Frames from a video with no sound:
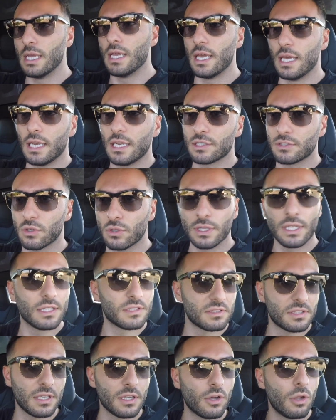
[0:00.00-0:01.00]
It is only a
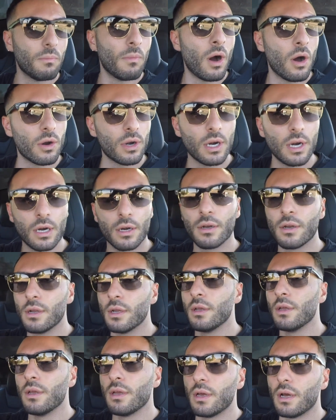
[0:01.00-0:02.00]
single motor,
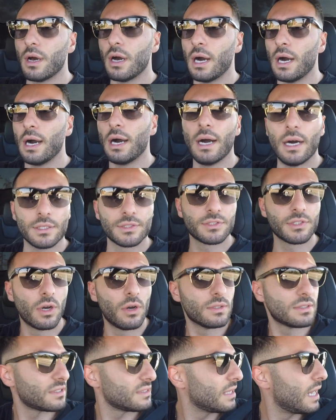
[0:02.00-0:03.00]
so
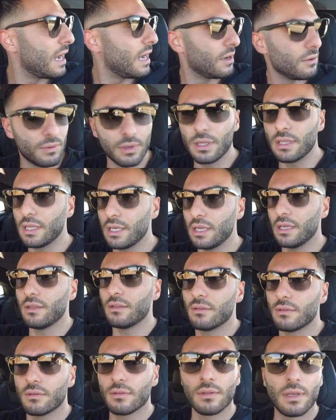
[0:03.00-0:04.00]
it's not really
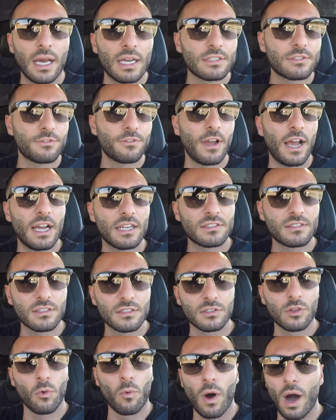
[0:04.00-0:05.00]
as fast
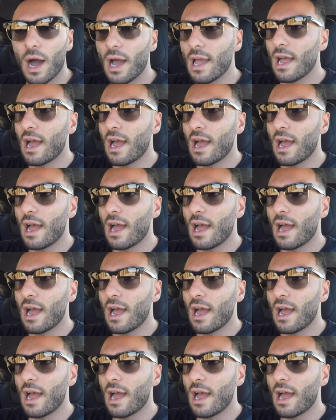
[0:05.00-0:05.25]
as the Y.